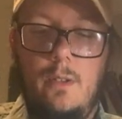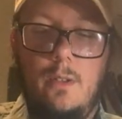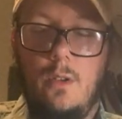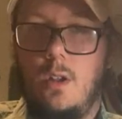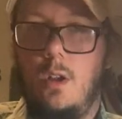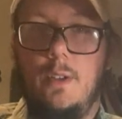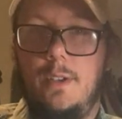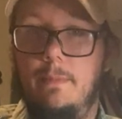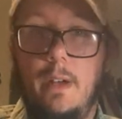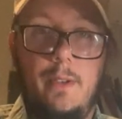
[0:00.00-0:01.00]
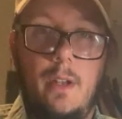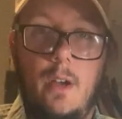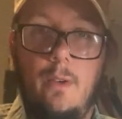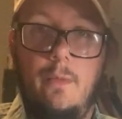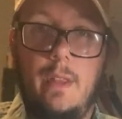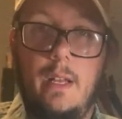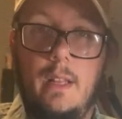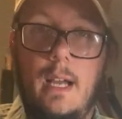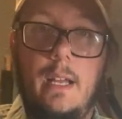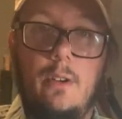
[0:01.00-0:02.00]
You could also melt it on with a
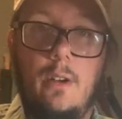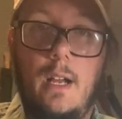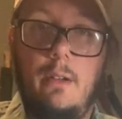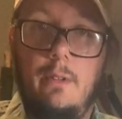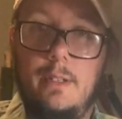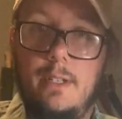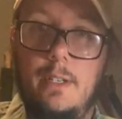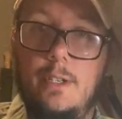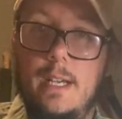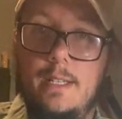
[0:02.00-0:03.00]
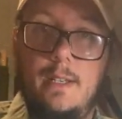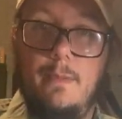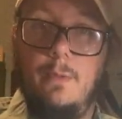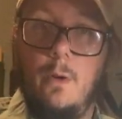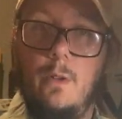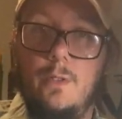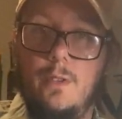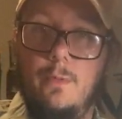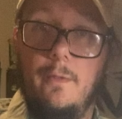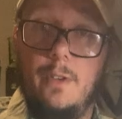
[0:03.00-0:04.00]
lighter. I would suggest parental
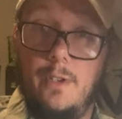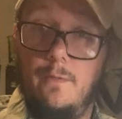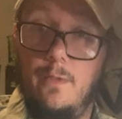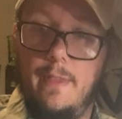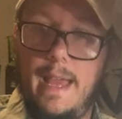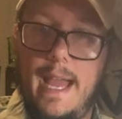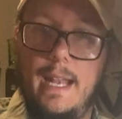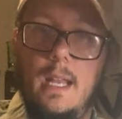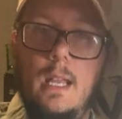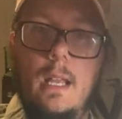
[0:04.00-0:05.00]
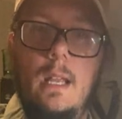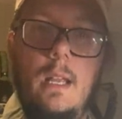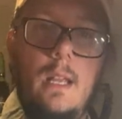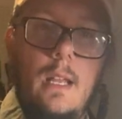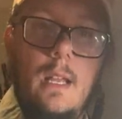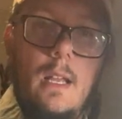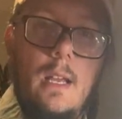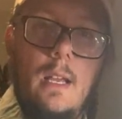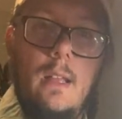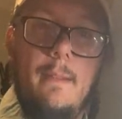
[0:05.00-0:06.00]
supervision for that.
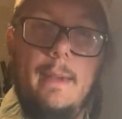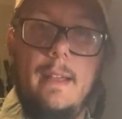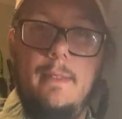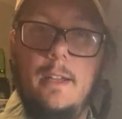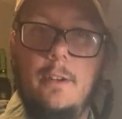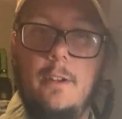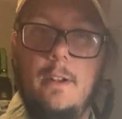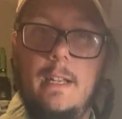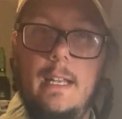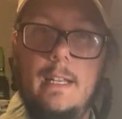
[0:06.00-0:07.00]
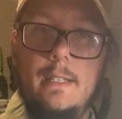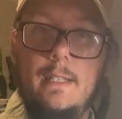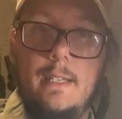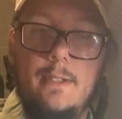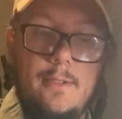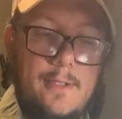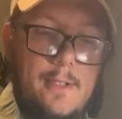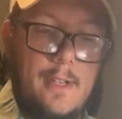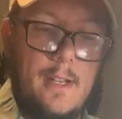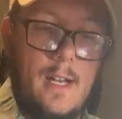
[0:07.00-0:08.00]
The main thing you're going to need is
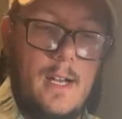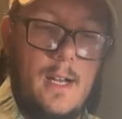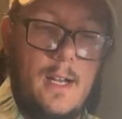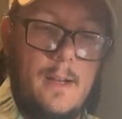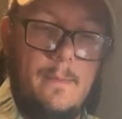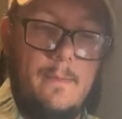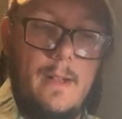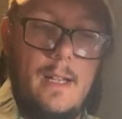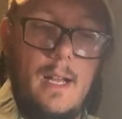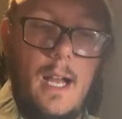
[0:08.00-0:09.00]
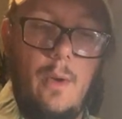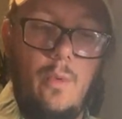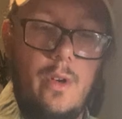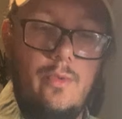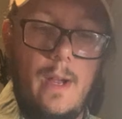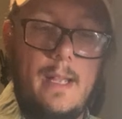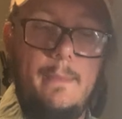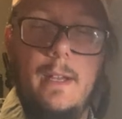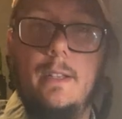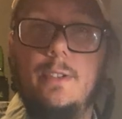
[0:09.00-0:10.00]
scissors. I would
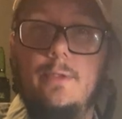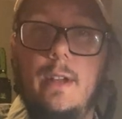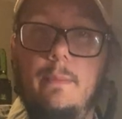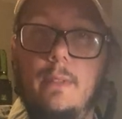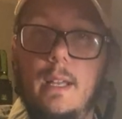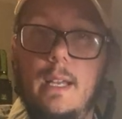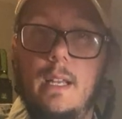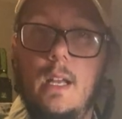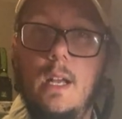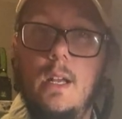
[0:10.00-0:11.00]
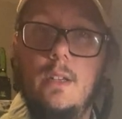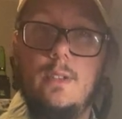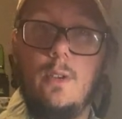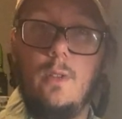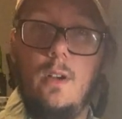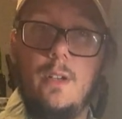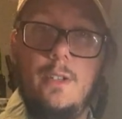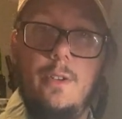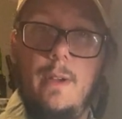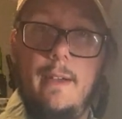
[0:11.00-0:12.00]
recommend a straight blade so long
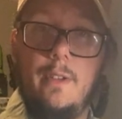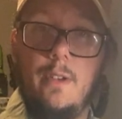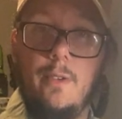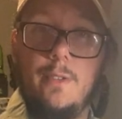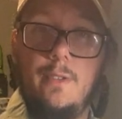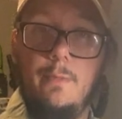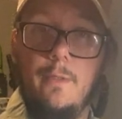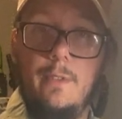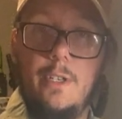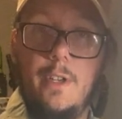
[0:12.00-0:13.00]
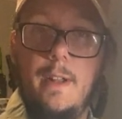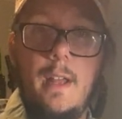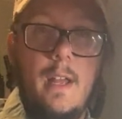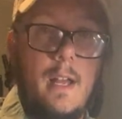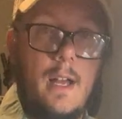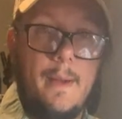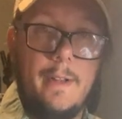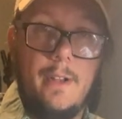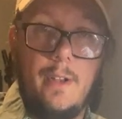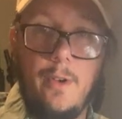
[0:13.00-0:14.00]
as you have adult supervision. I'm
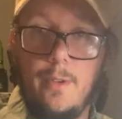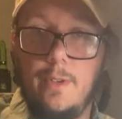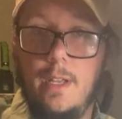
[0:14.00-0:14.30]
an adult.